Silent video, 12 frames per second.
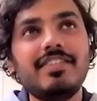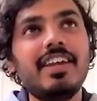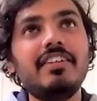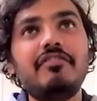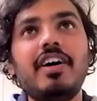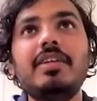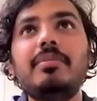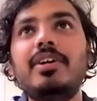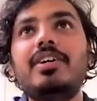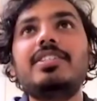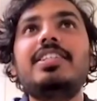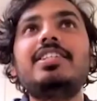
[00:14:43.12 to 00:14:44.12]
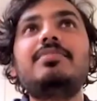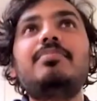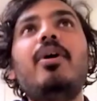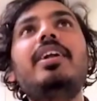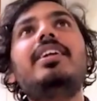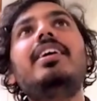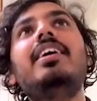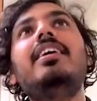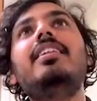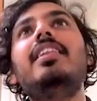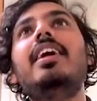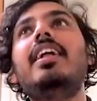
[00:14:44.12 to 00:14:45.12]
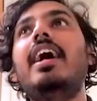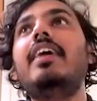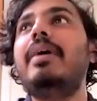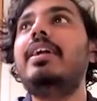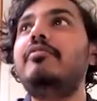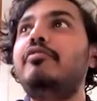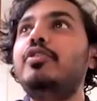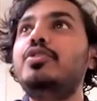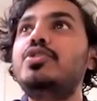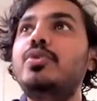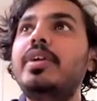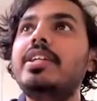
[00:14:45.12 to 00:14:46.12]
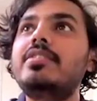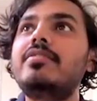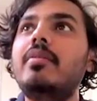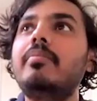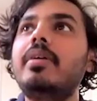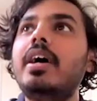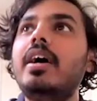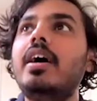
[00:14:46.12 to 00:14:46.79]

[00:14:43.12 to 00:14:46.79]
it's very funny, because this point, I met a few students from